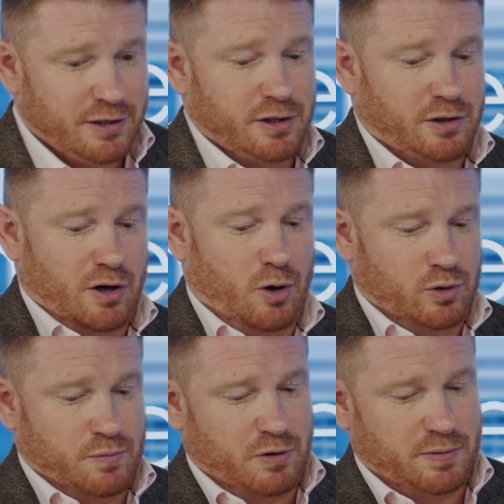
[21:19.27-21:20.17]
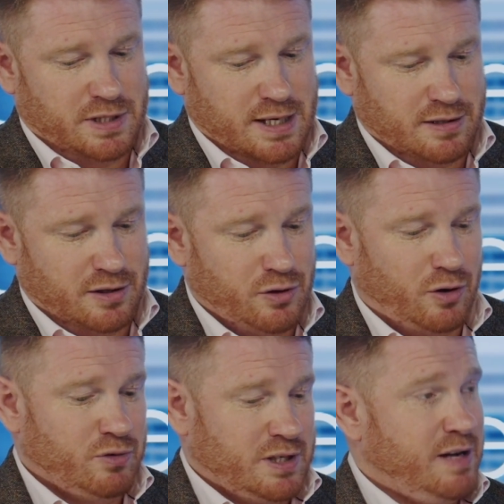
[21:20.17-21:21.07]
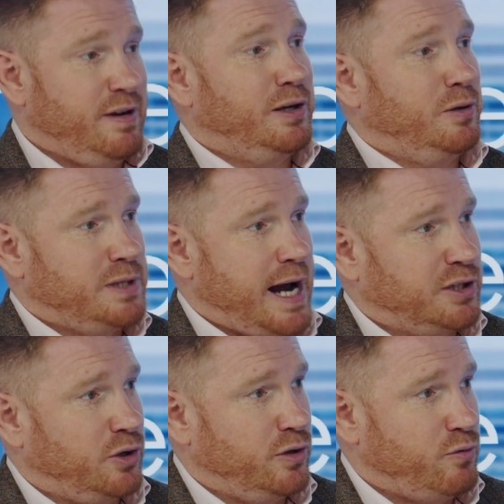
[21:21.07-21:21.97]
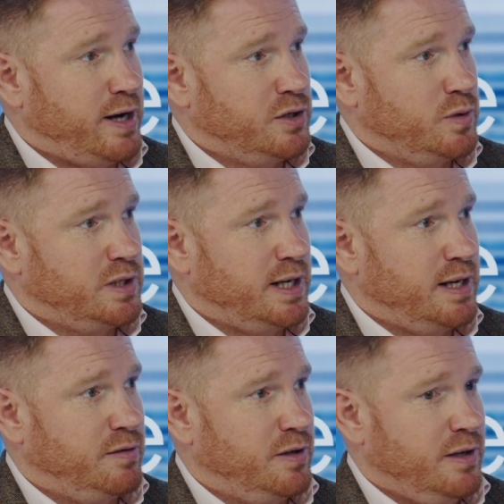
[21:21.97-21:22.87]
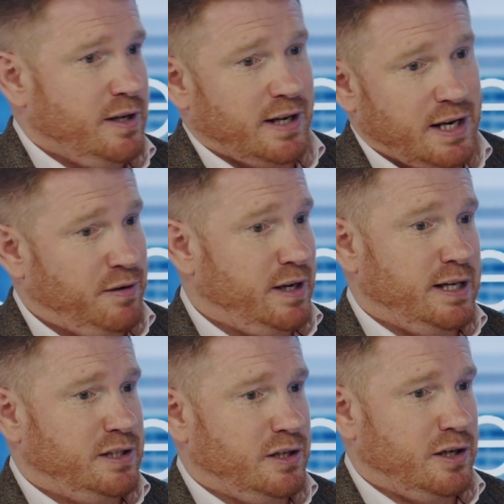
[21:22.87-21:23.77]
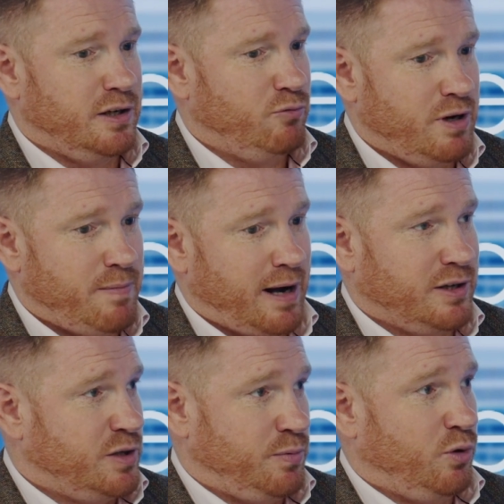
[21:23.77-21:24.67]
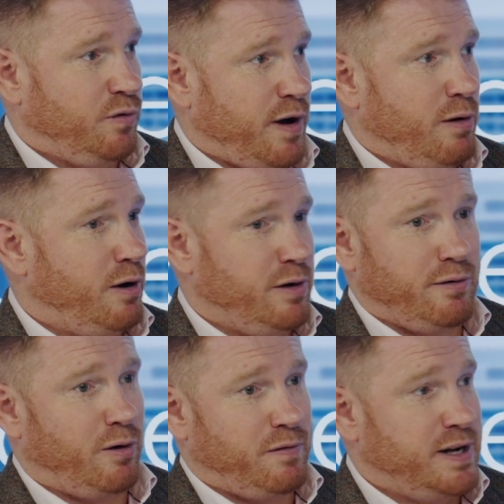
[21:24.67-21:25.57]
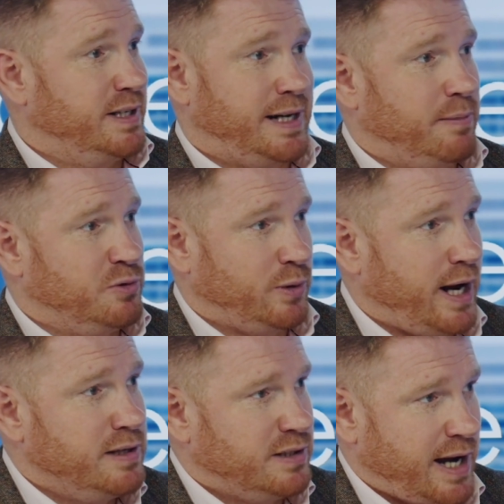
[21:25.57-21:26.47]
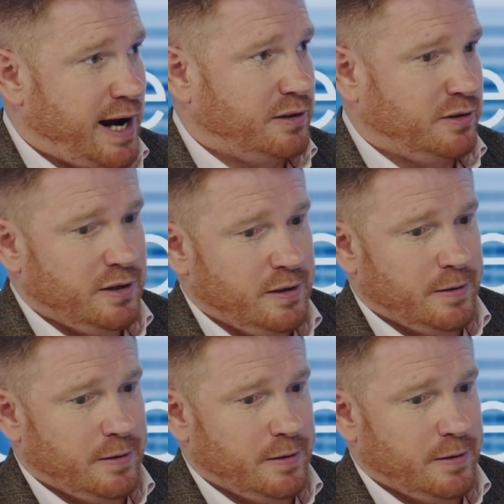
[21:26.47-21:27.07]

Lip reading: You can hold the properties and not receive income tax on the rents received. If you need to rebalance the portfolio, you're not facing capital gains tax.